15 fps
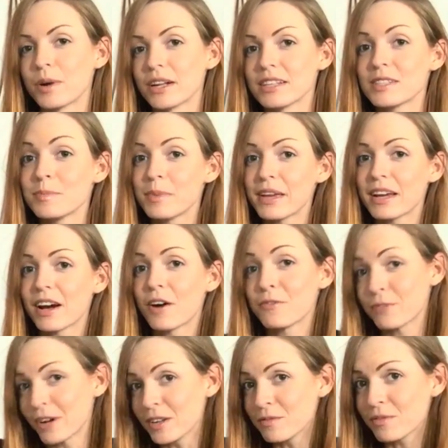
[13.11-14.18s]
wanted to make a
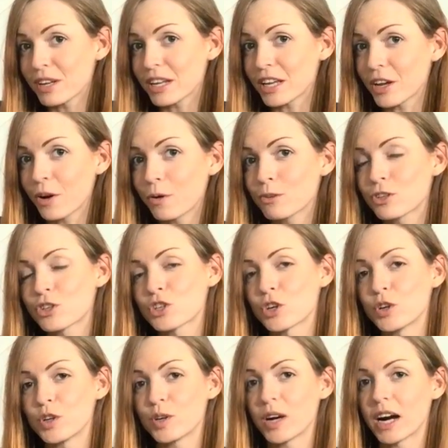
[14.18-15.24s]
fun video to show
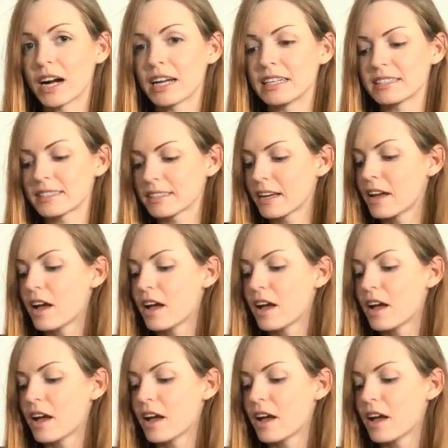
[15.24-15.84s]
you guys